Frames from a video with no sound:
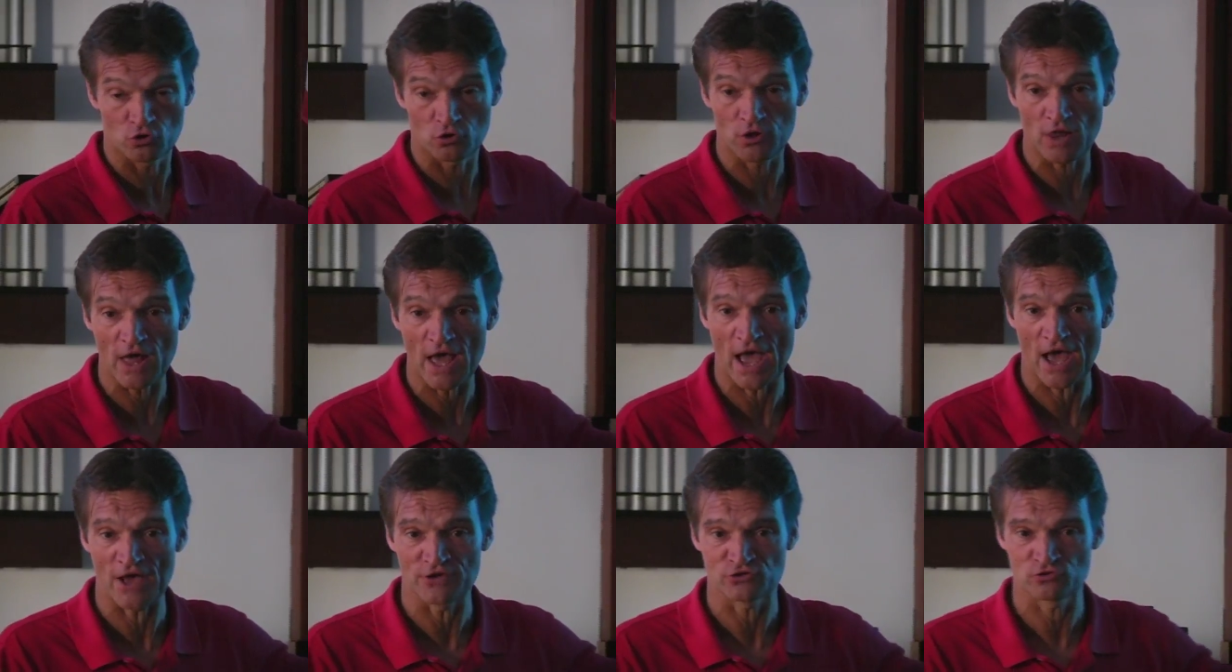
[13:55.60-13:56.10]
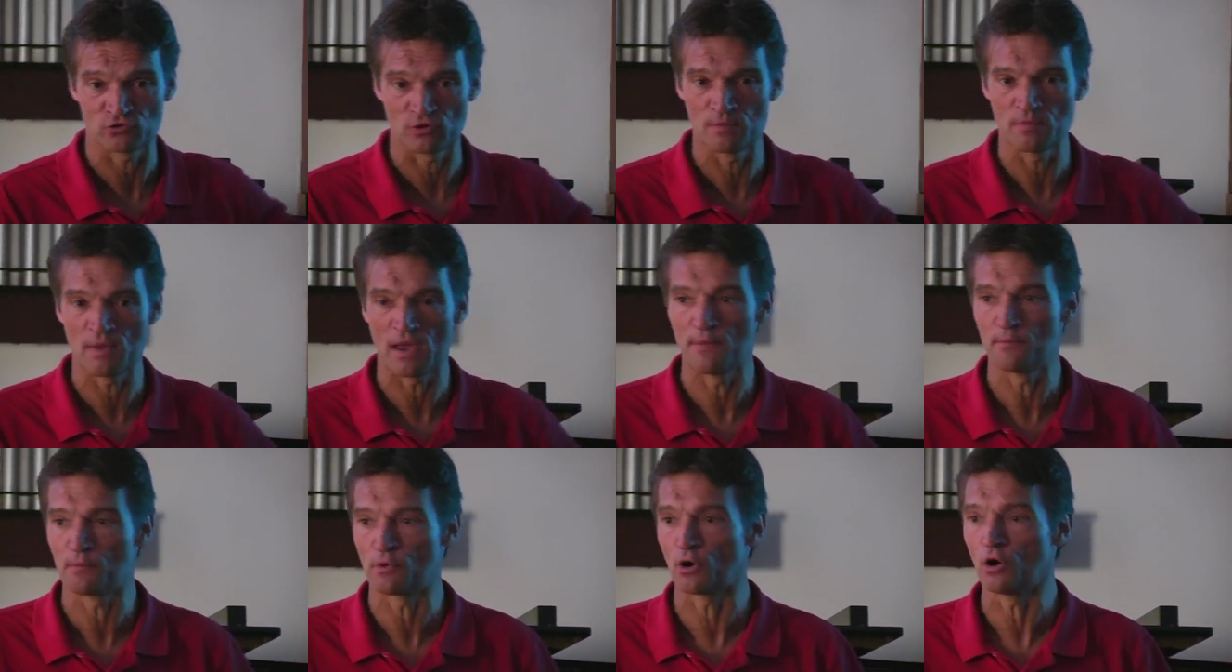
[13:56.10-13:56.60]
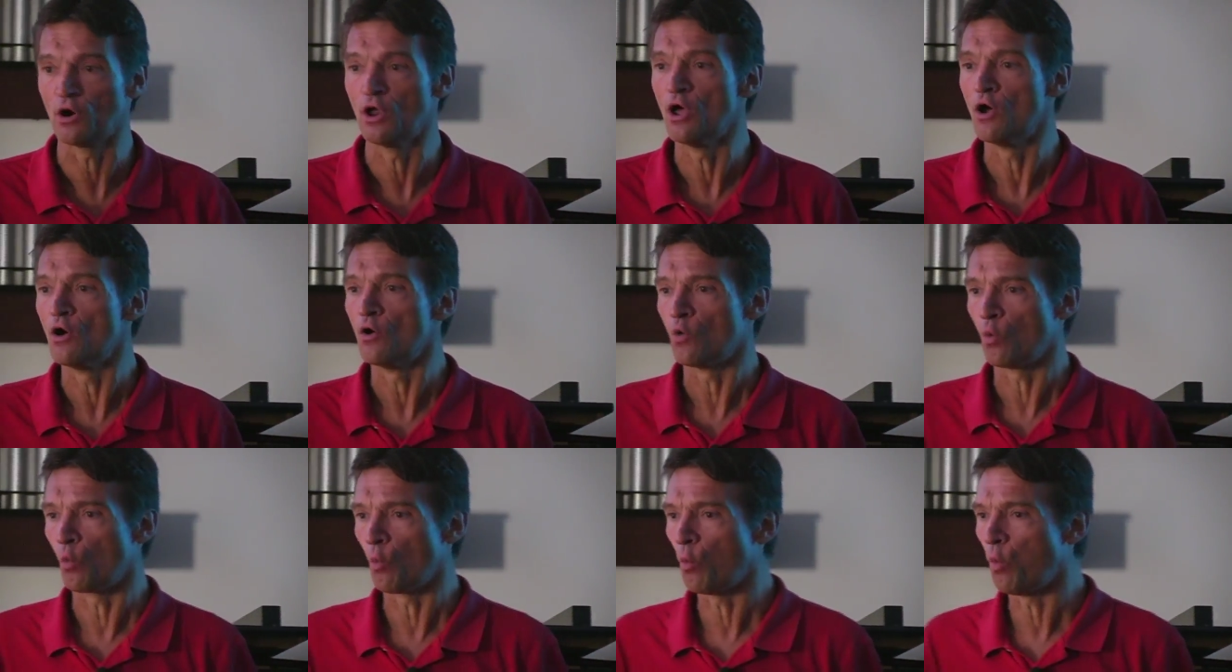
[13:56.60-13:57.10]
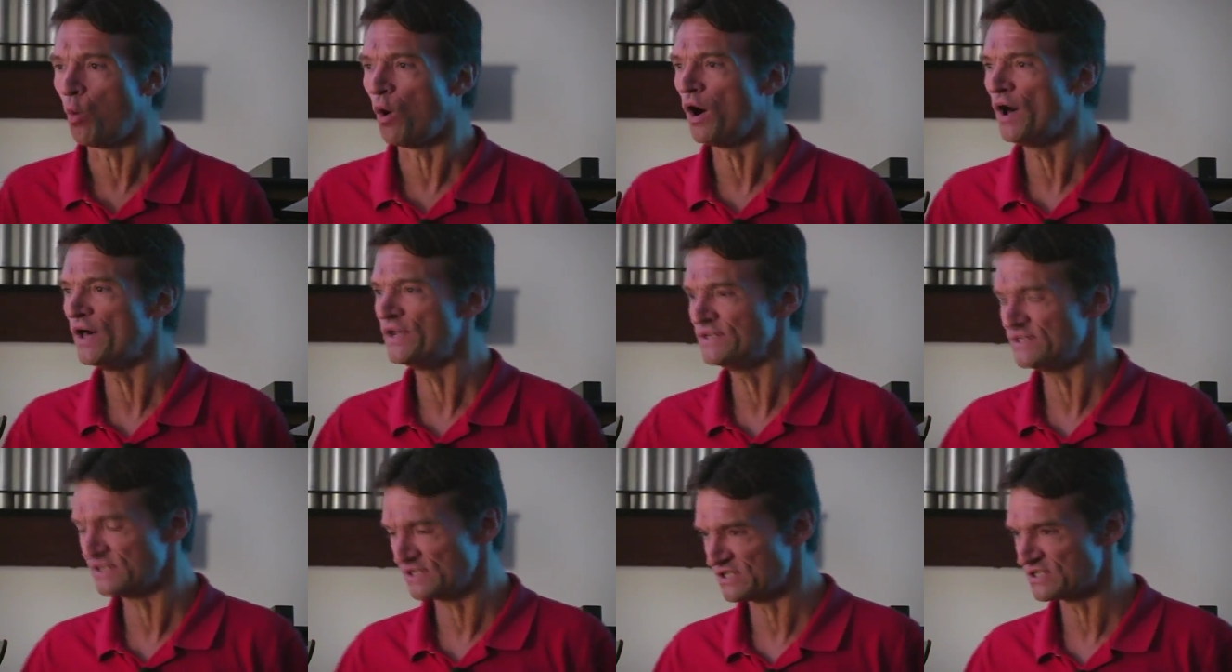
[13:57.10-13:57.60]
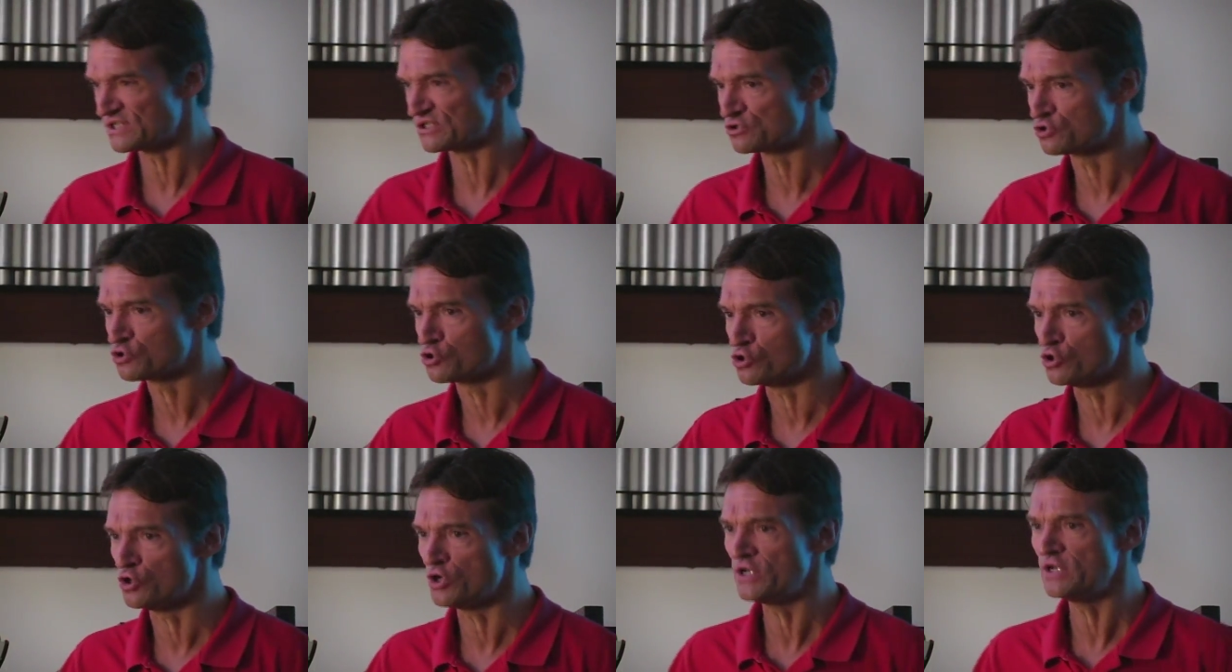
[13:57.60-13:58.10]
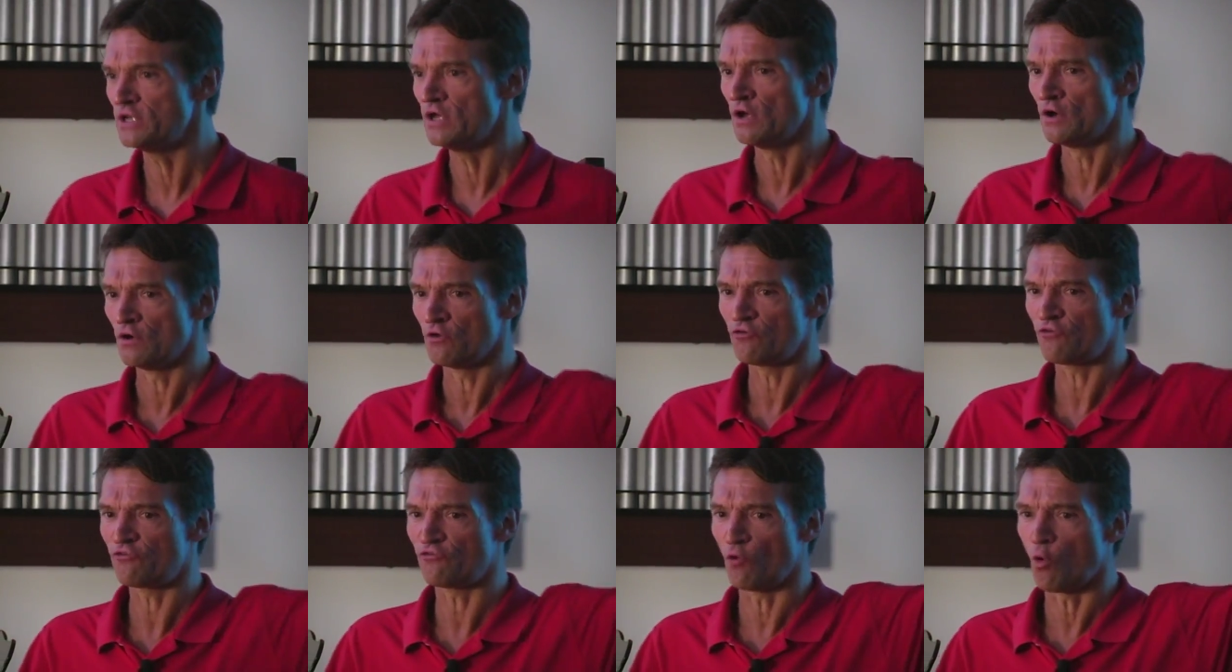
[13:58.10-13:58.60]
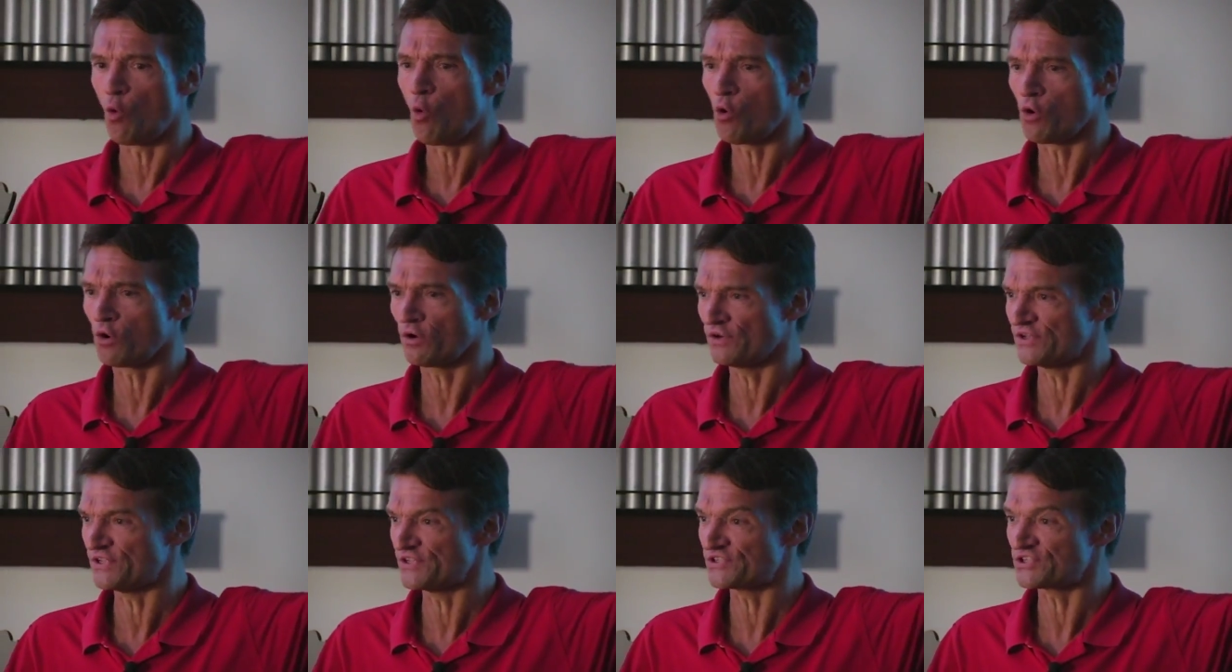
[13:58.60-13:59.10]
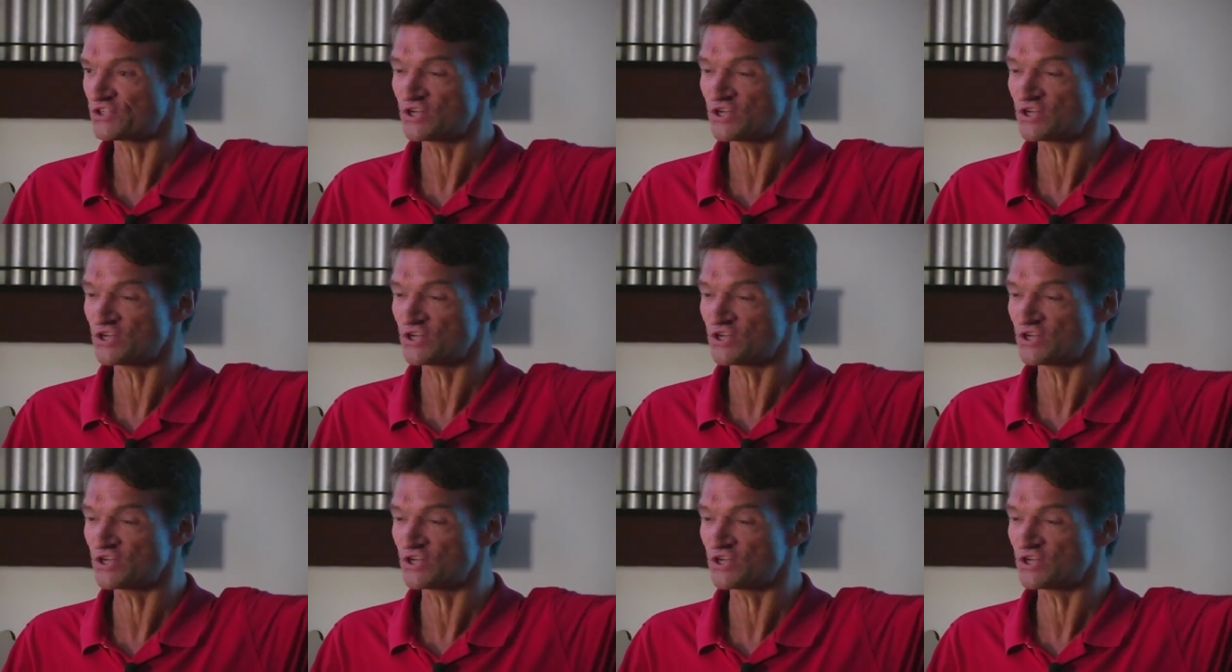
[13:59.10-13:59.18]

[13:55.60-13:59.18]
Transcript: class, remember, 1 is good, 4 is